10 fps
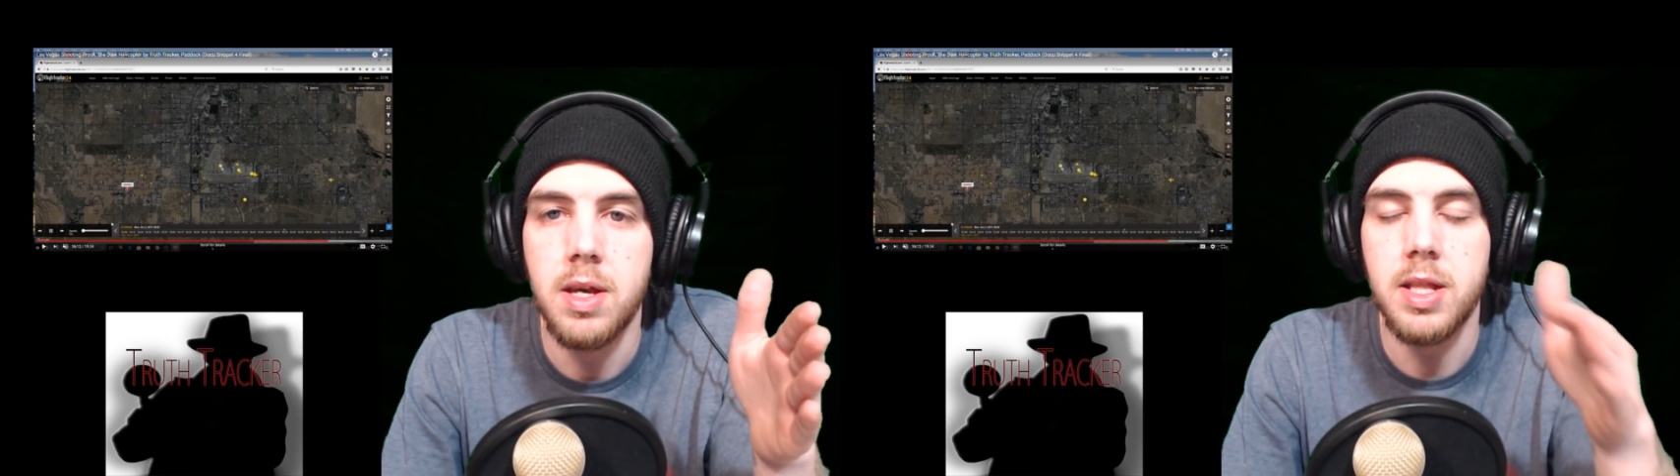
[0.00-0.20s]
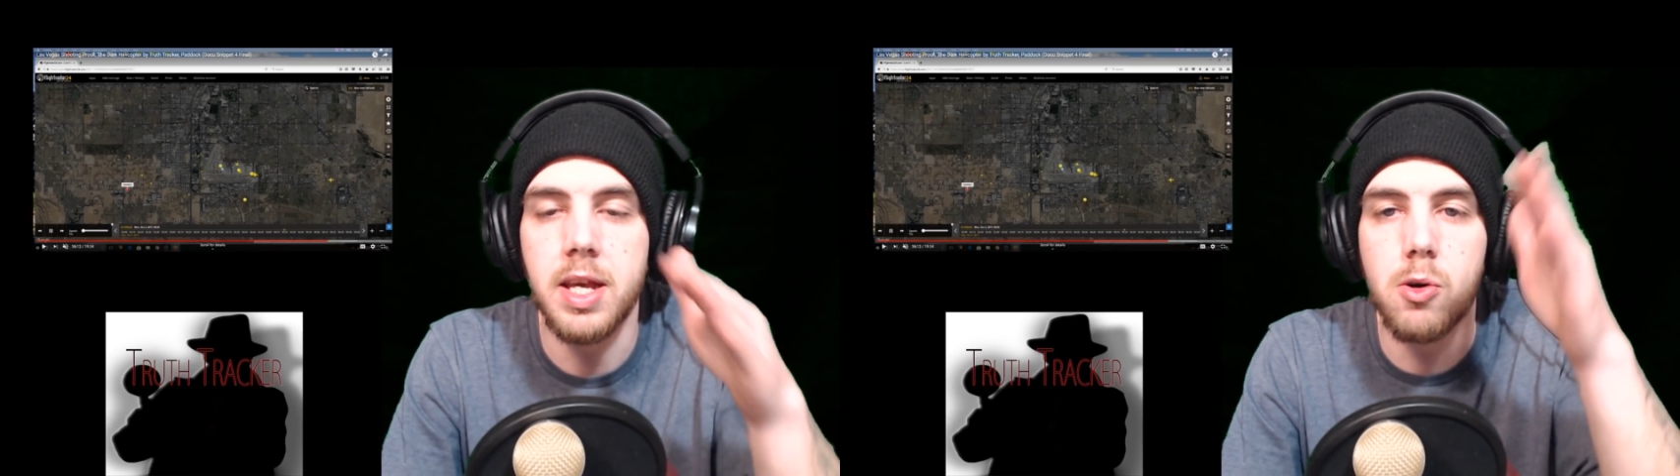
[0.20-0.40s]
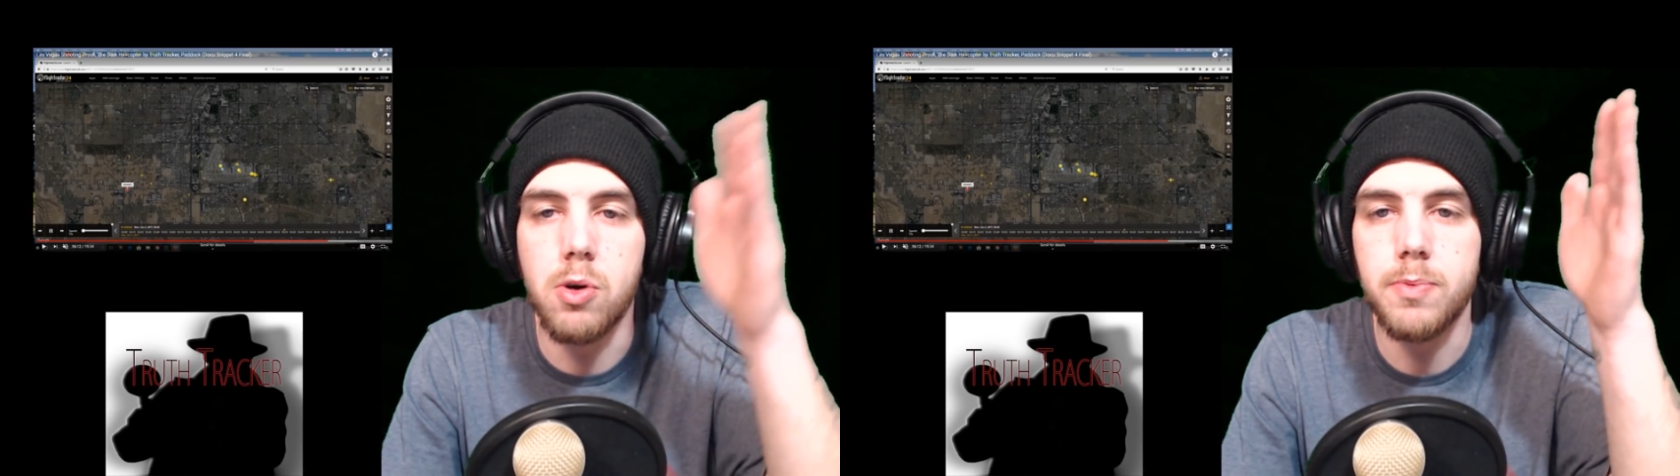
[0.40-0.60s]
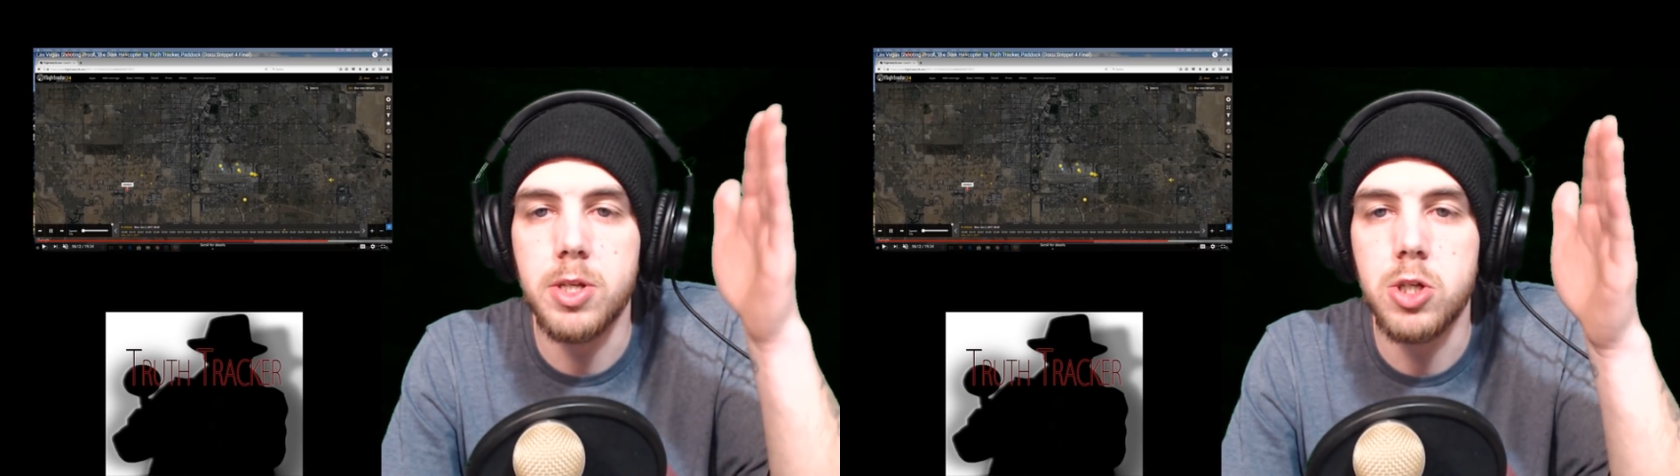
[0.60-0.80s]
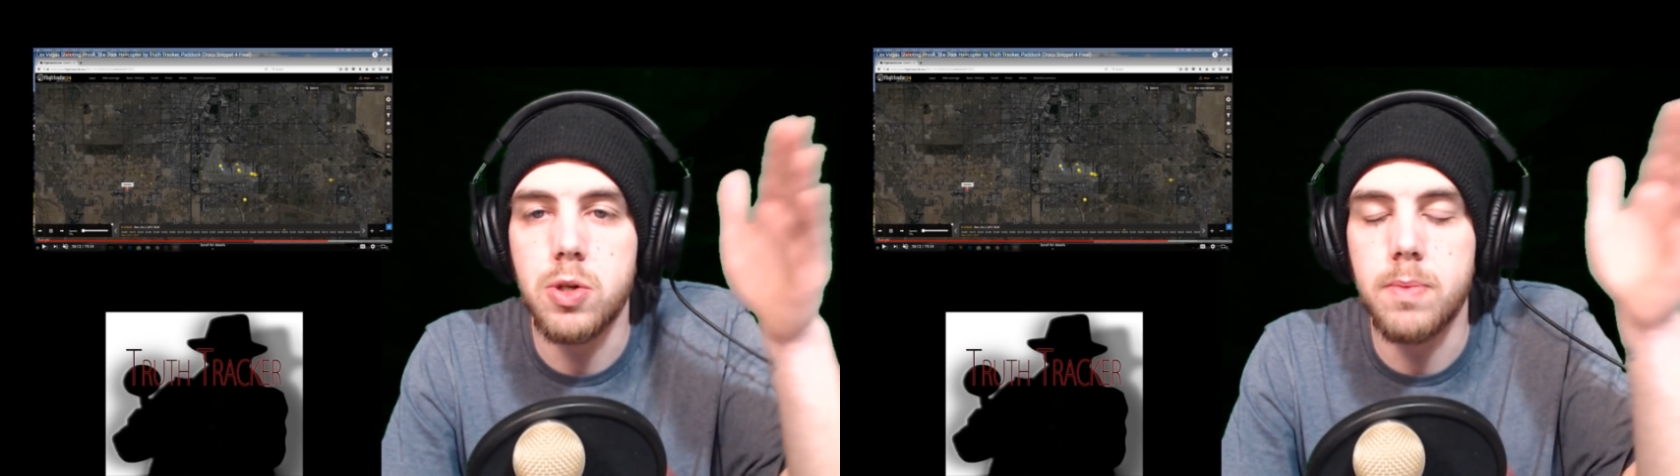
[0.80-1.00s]
They go up
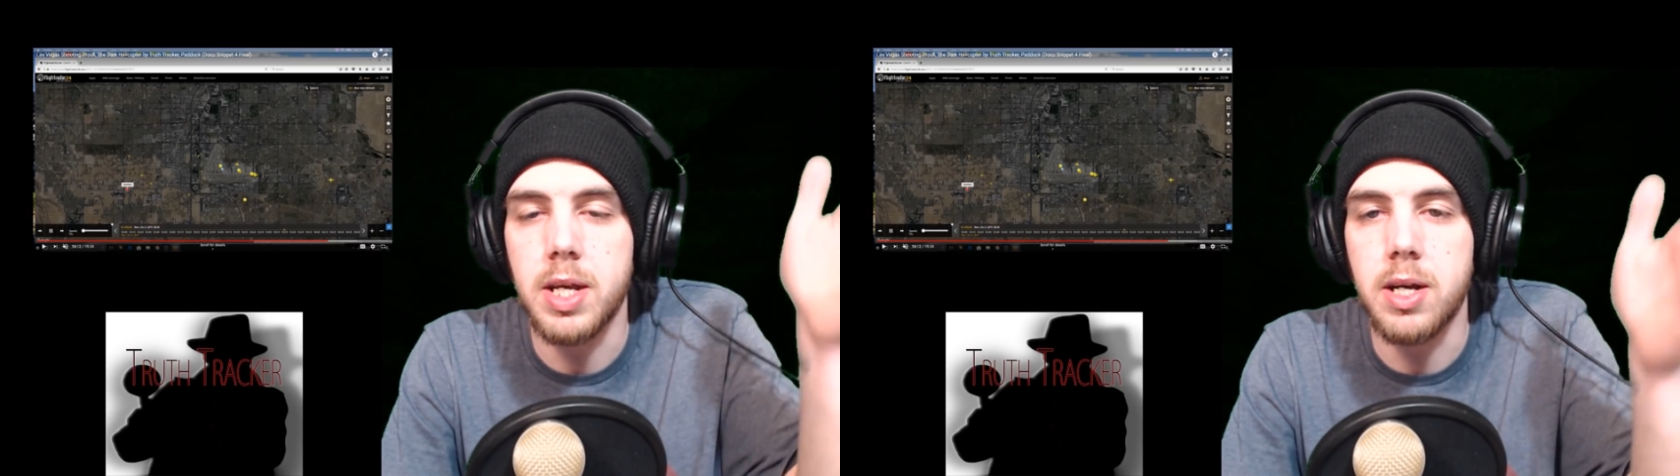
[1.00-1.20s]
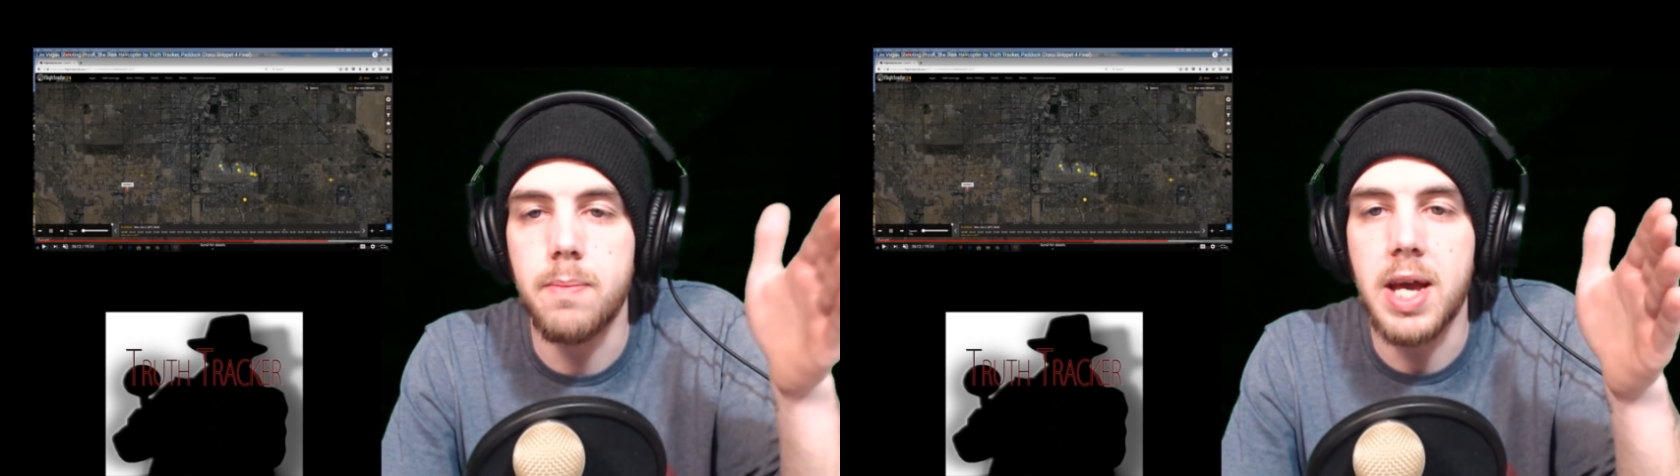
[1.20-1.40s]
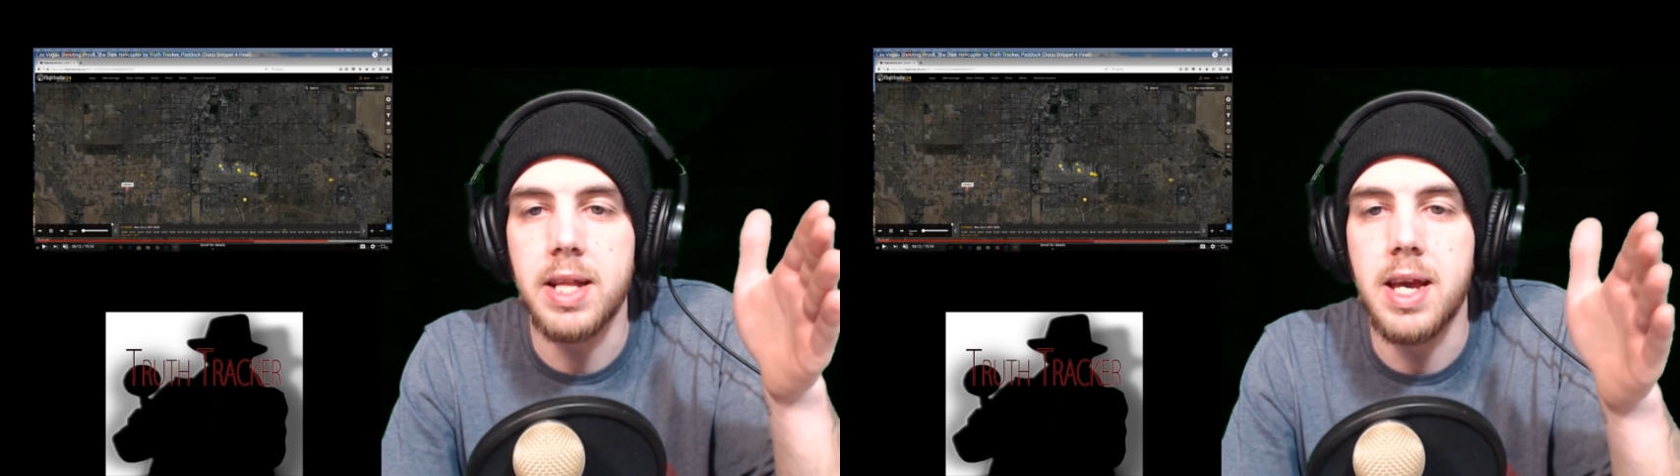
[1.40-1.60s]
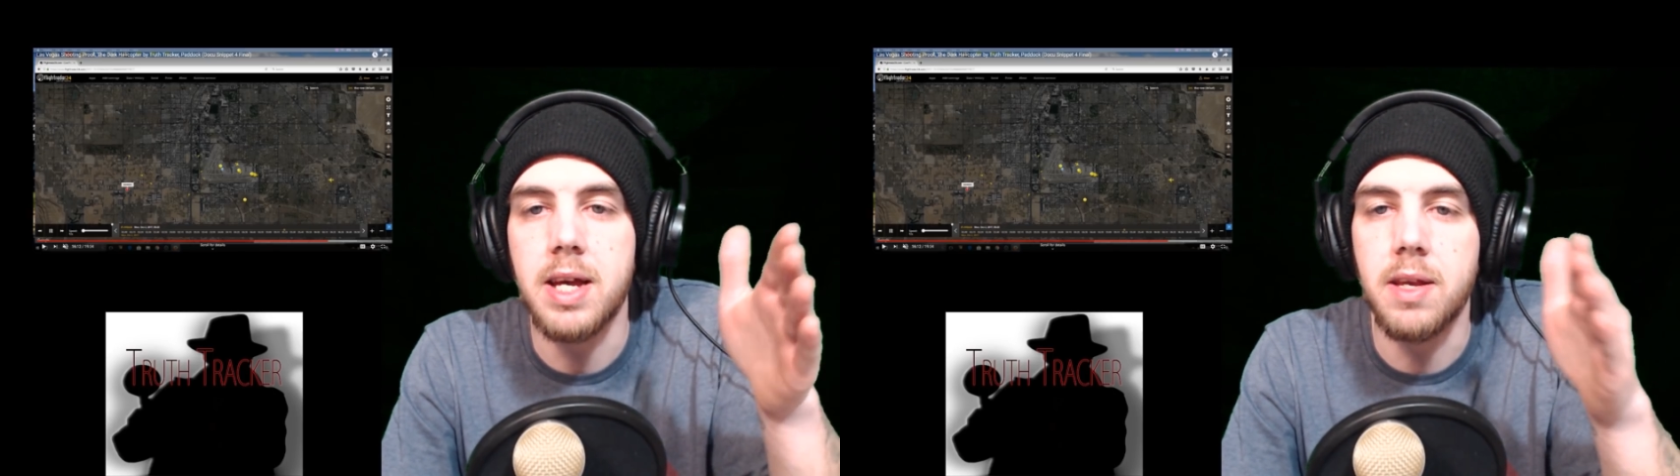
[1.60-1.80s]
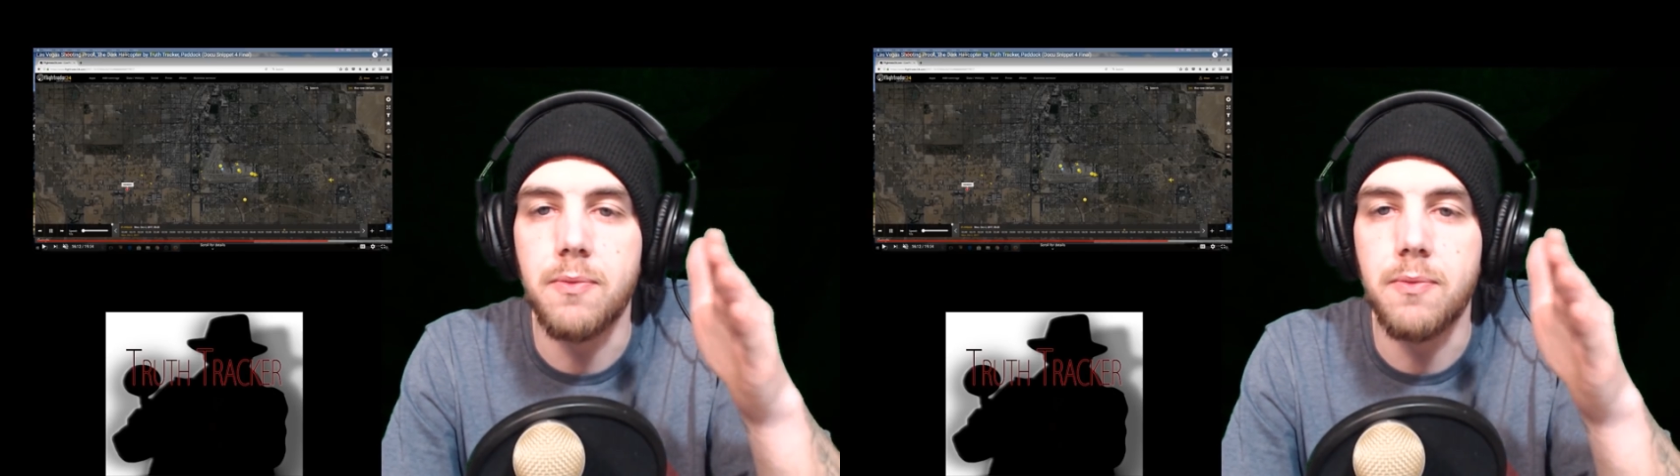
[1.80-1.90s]
the strip, they come back down,